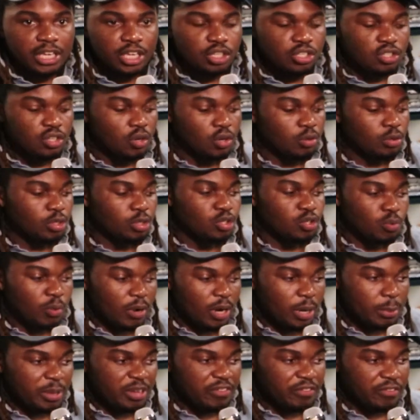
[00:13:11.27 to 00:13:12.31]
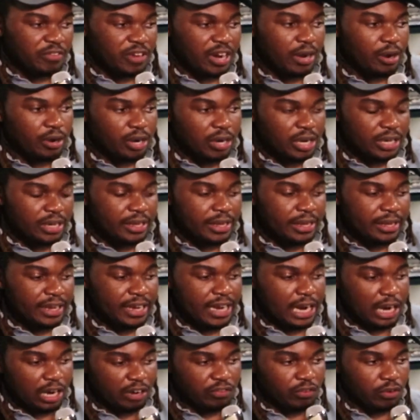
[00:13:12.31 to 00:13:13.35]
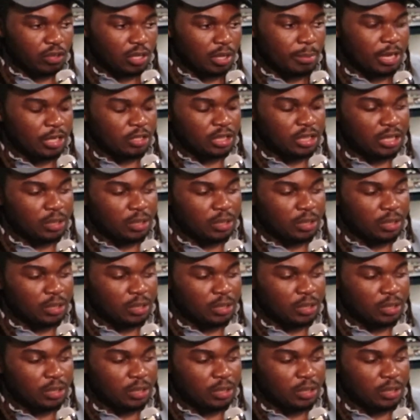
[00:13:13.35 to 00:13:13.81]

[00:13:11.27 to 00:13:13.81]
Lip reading: So you do want to be very careful about